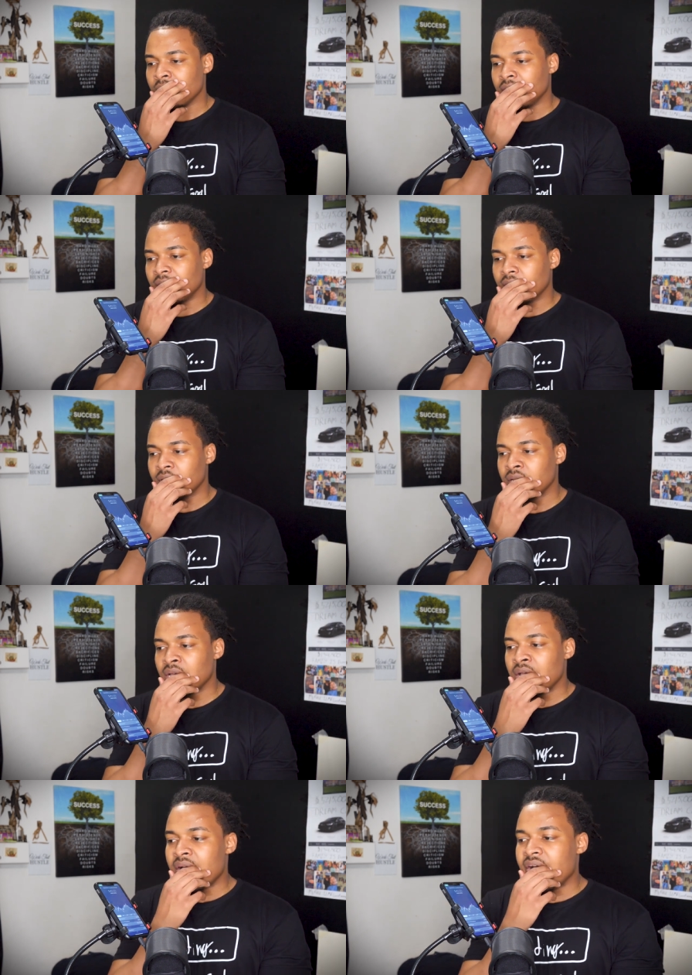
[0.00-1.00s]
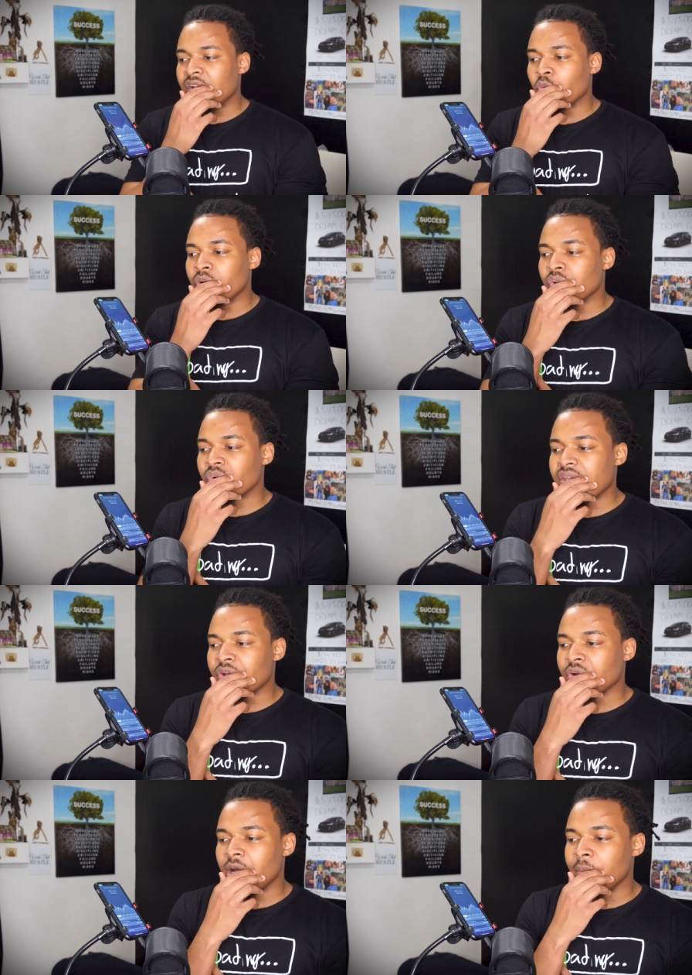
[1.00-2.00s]
Wow. And when when I
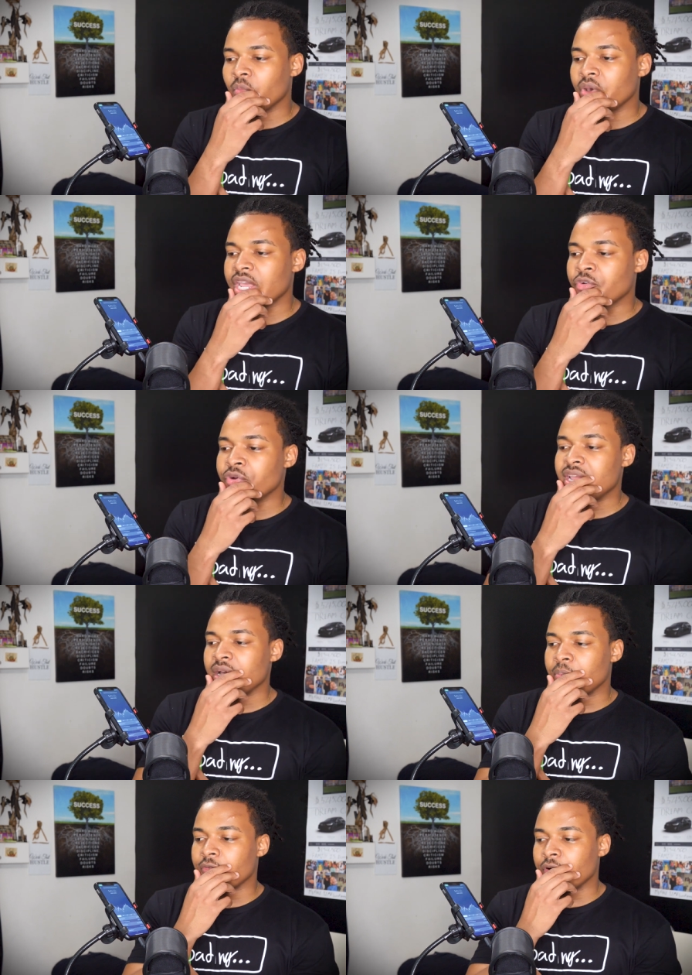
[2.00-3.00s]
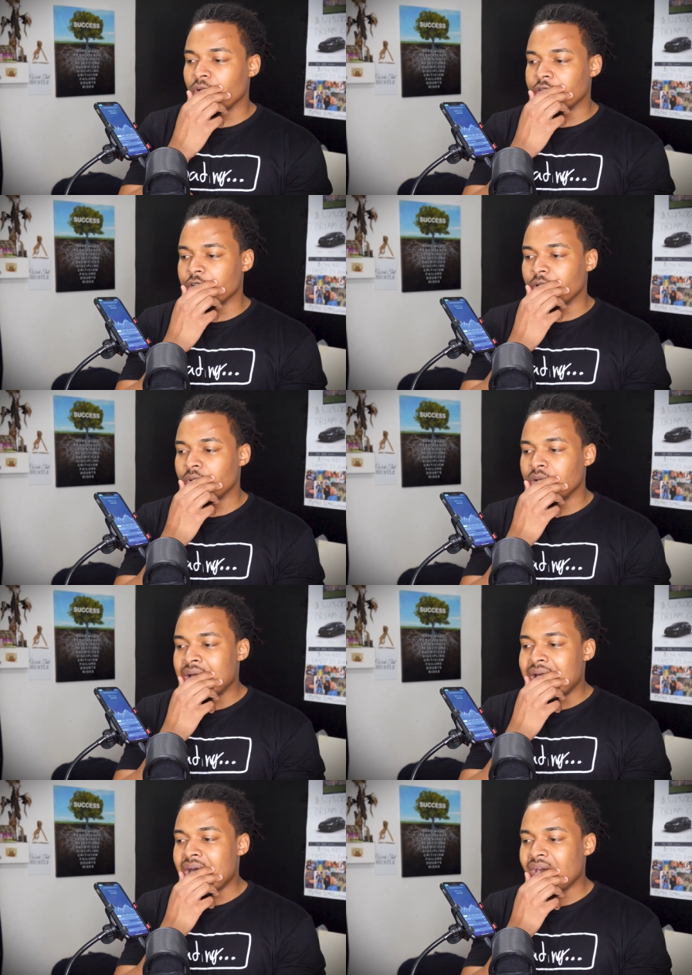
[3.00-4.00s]
um when I create a portfolio,
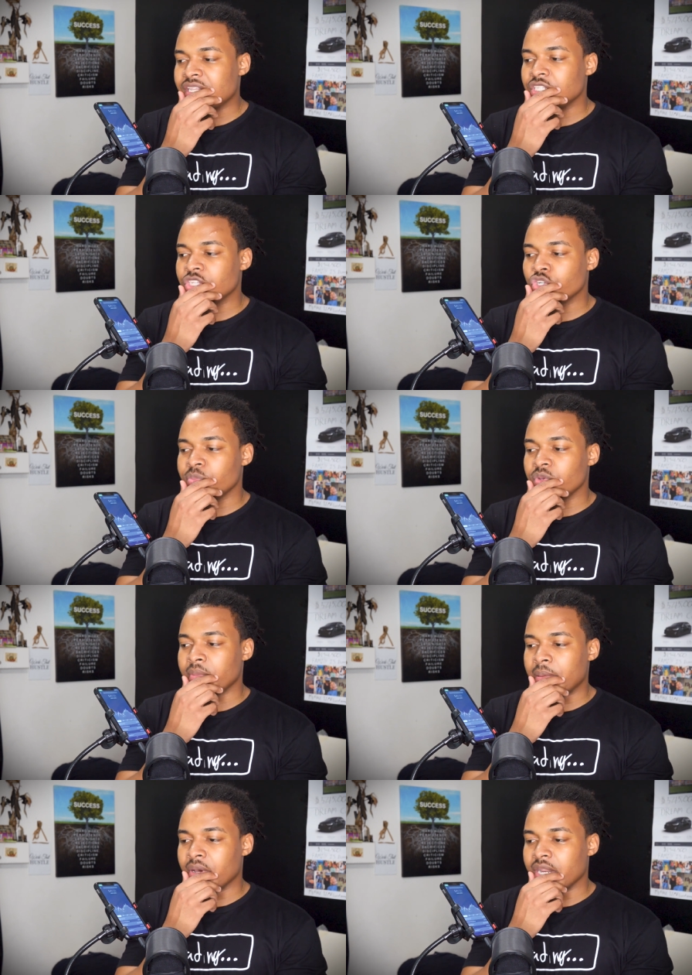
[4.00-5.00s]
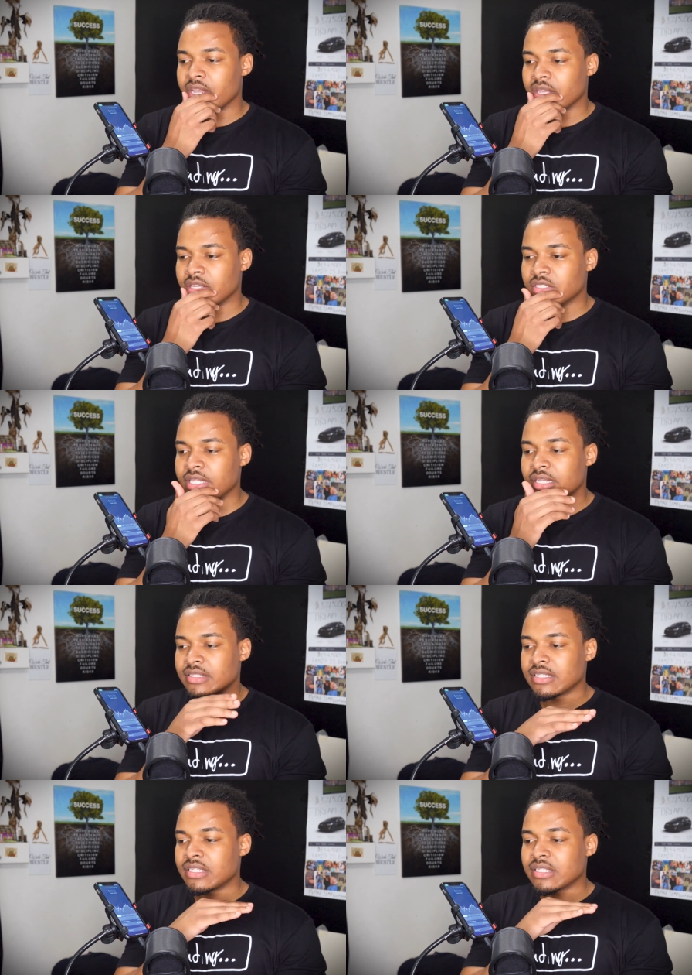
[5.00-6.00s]
how does it distribute my money?
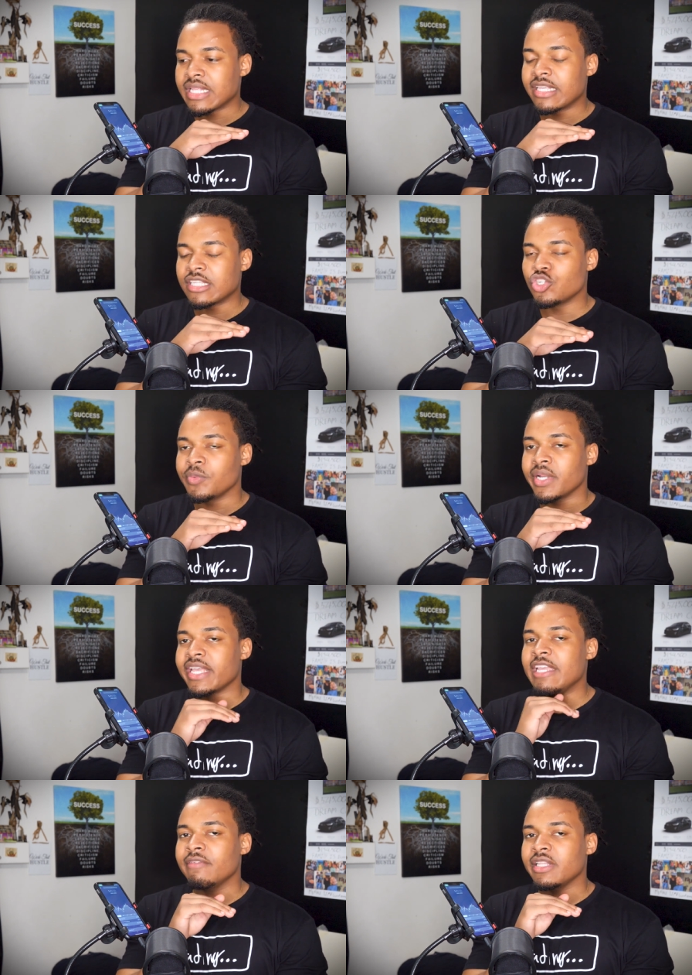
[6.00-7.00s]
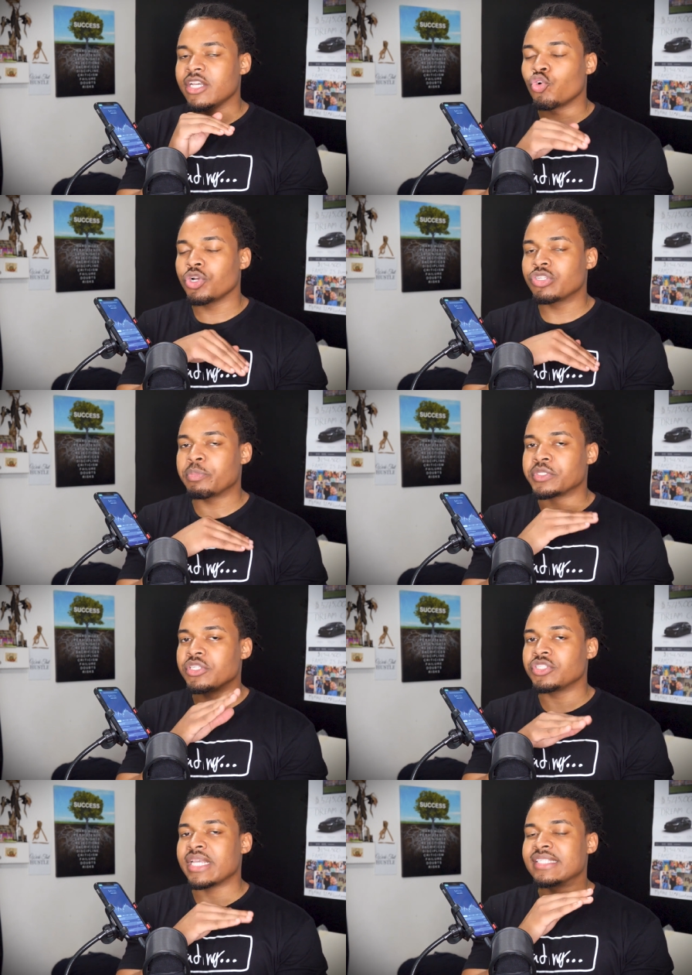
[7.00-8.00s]
Does it just like distribute it evenly according to the
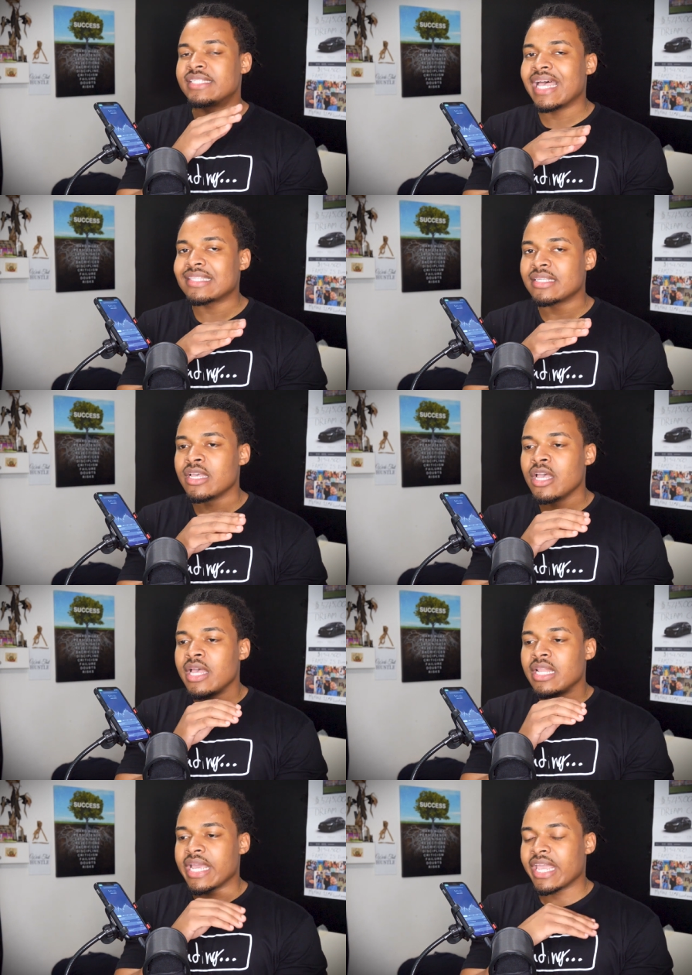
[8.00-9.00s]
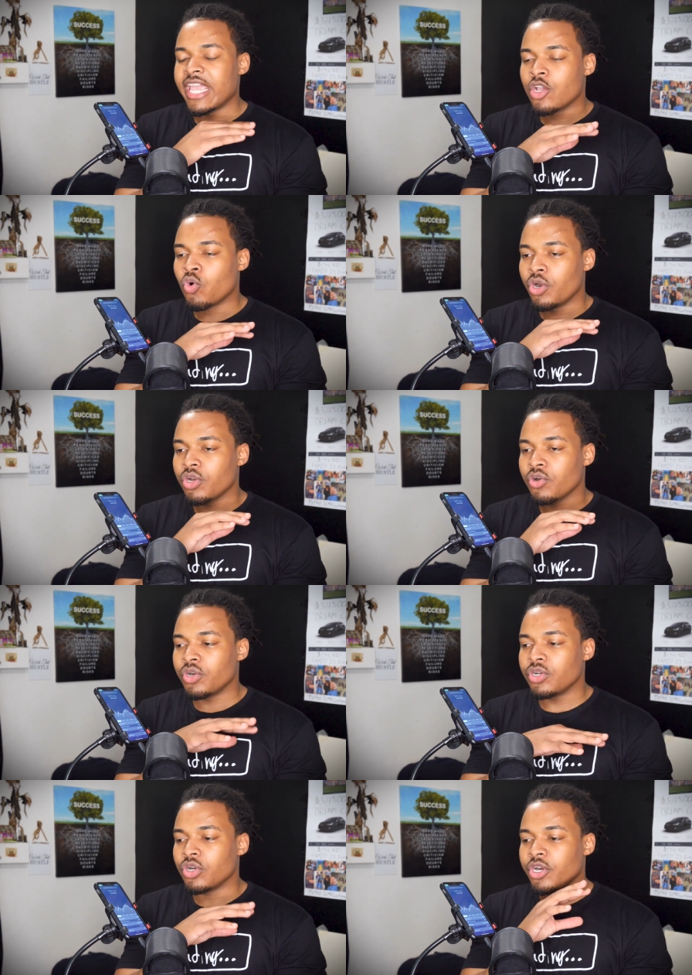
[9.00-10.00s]
percentages I set, like Acorn,
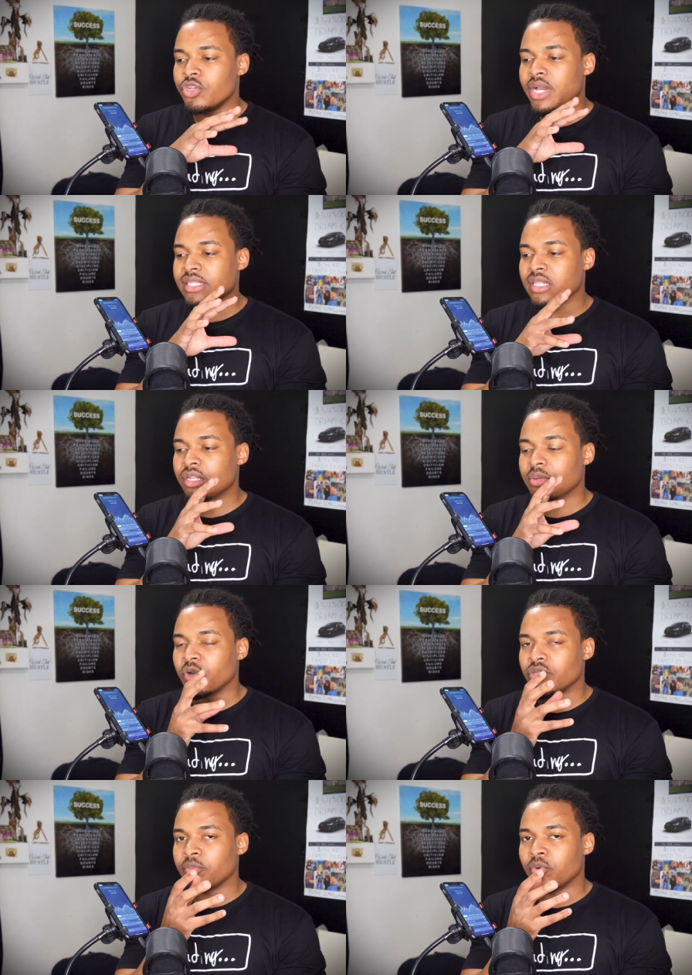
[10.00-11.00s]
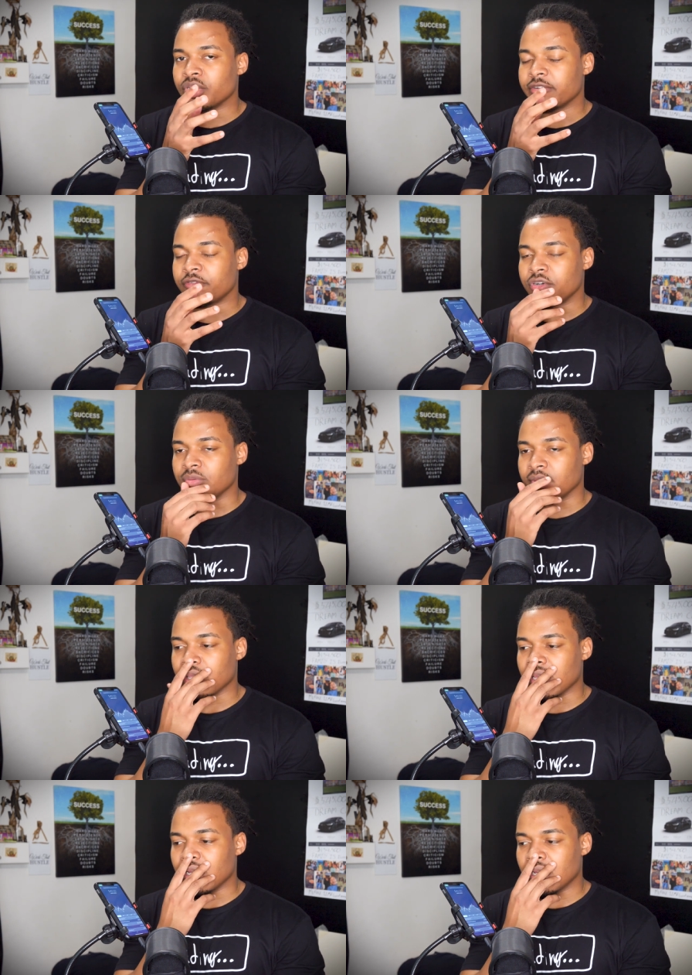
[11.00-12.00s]
or are you guys a little bit more different or something
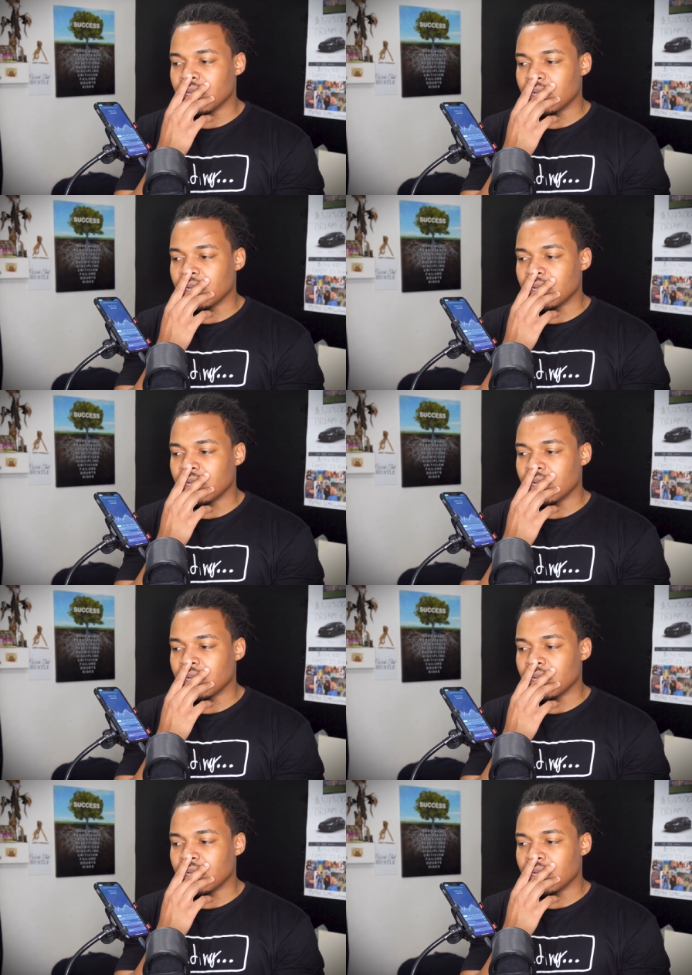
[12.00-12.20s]
like that?